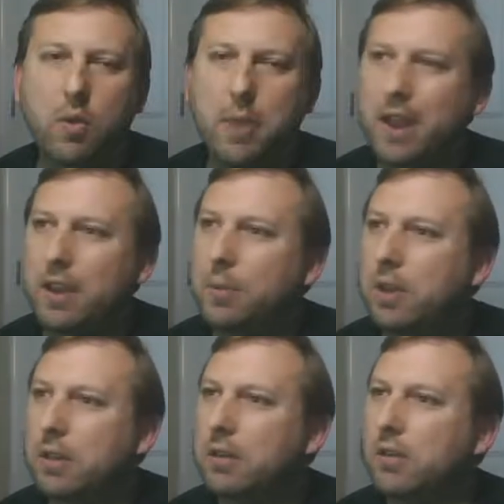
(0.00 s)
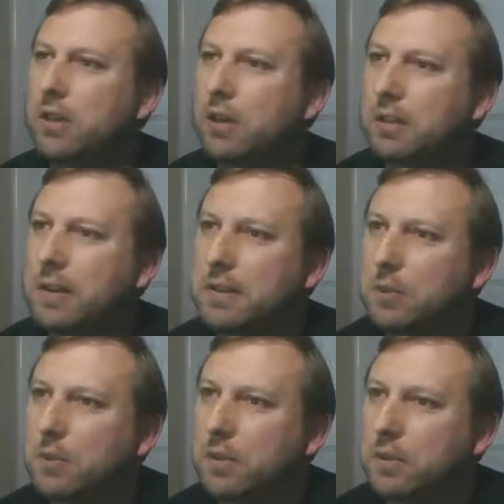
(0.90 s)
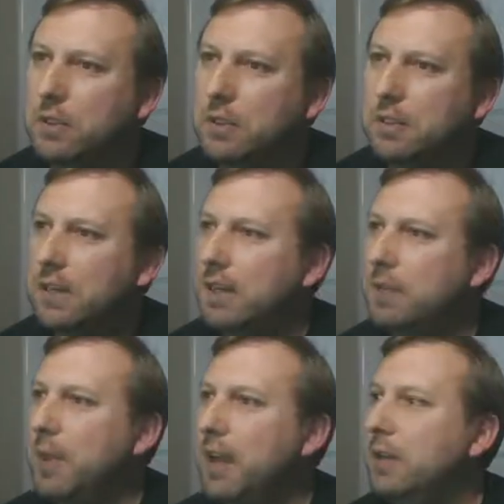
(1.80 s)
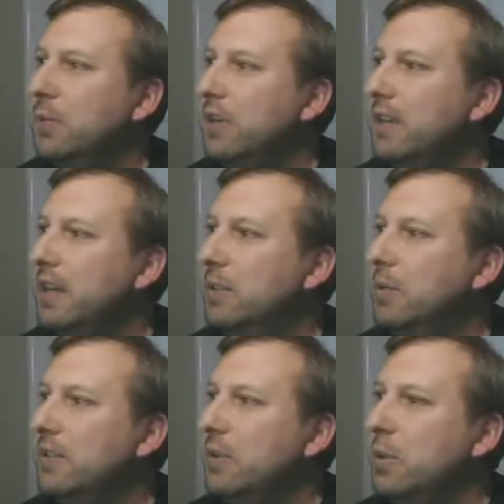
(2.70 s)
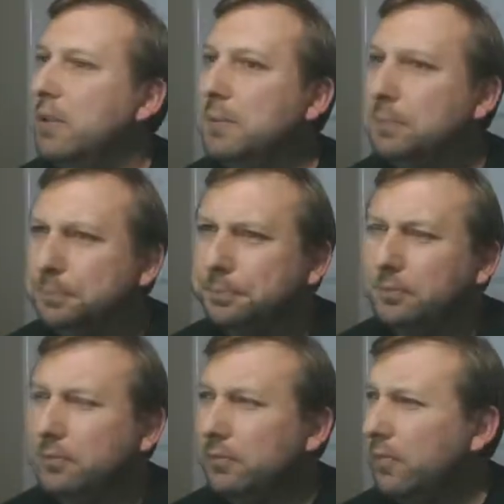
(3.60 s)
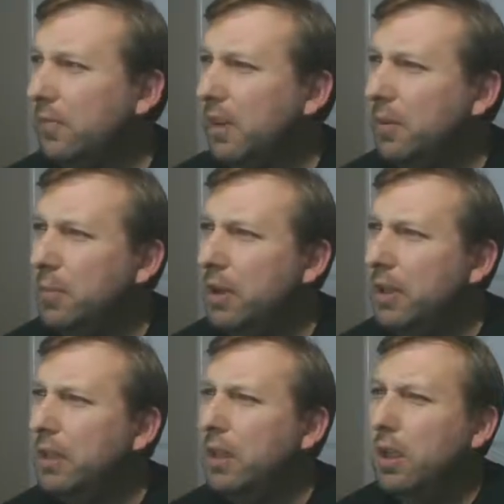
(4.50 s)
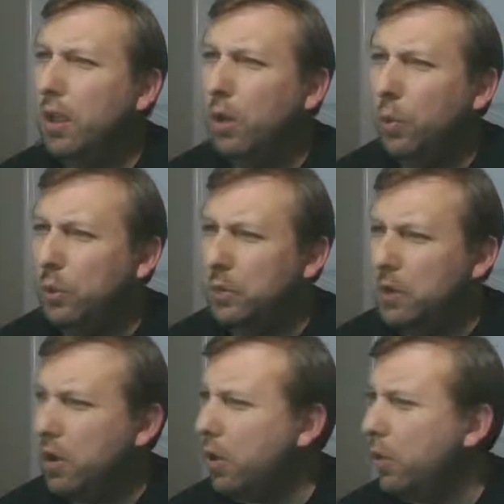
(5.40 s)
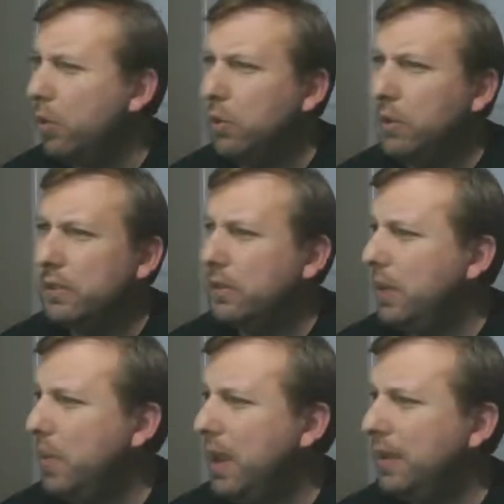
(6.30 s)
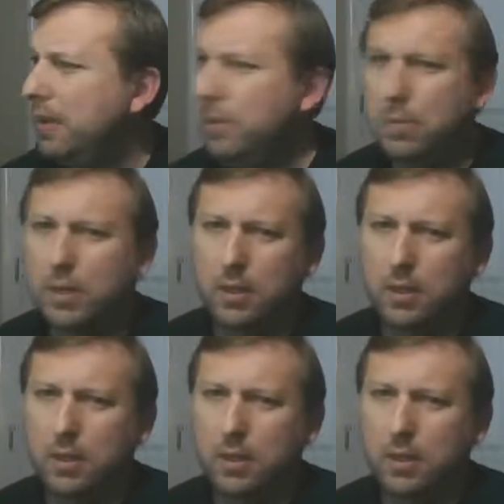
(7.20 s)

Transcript: backup on here that I'll test with. It's just a backup of the database only. But when we go into that backup